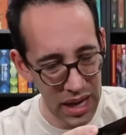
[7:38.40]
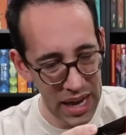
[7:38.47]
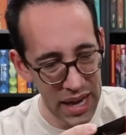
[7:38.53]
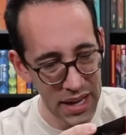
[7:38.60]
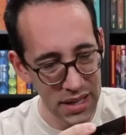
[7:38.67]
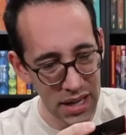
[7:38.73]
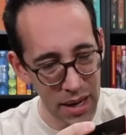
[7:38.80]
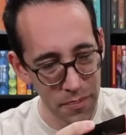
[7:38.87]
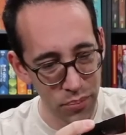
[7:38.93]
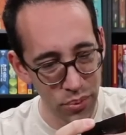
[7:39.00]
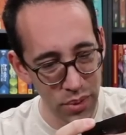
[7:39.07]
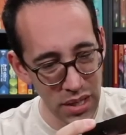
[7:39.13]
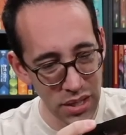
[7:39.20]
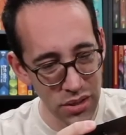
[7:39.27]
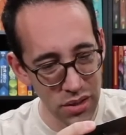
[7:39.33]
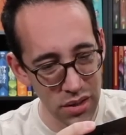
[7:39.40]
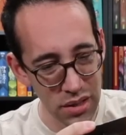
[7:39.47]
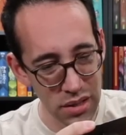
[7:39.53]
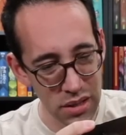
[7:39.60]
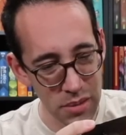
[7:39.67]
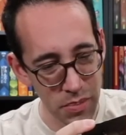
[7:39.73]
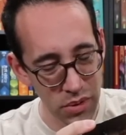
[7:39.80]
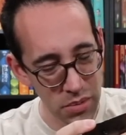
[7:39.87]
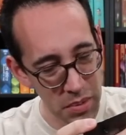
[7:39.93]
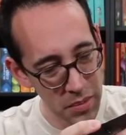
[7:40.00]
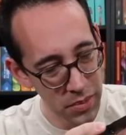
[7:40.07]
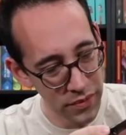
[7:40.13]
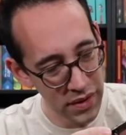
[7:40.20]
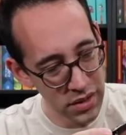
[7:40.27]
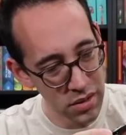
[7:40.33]
And I'm pretty sure this is supposed to be
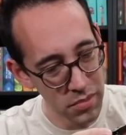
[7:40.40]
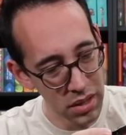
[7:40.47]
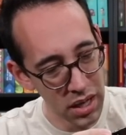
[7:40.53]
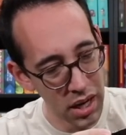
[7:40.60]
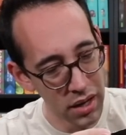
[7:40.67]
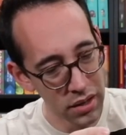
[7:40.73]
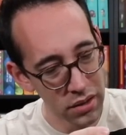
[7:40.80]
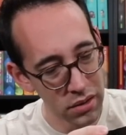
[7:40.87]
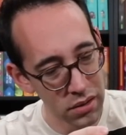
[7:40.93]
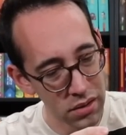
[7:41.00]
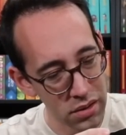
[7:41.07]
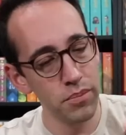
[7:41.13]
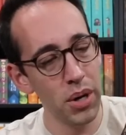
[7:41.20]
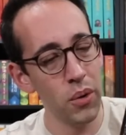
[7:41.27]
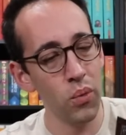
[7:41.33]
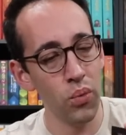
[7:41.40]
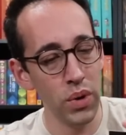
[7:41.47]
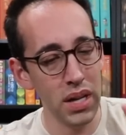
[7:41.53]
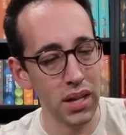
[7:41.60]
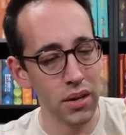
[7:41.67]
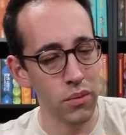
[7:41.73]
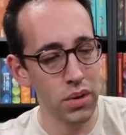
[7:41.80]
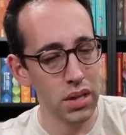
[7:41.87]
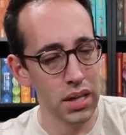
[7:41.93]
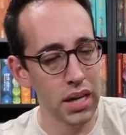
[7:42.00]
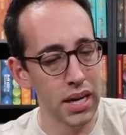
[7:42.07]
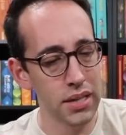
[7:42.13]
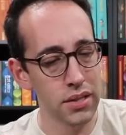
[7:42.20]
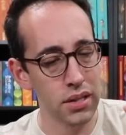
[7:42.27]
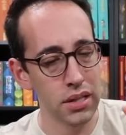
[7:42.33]
Professor McGonagall, but really, really
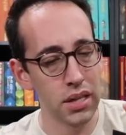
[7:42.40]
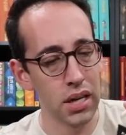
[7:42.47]
nicely